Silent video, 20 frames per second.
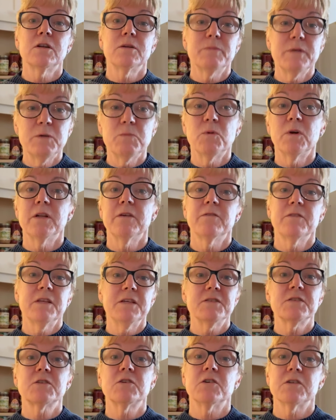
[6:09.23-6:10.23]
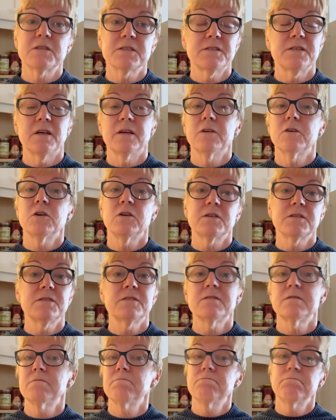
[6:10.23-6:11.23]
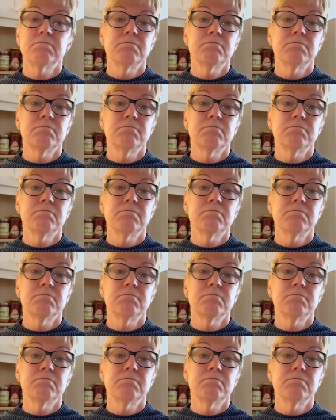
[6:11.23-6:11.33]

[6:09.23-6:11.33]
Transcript: to be one of these cooks that cooks,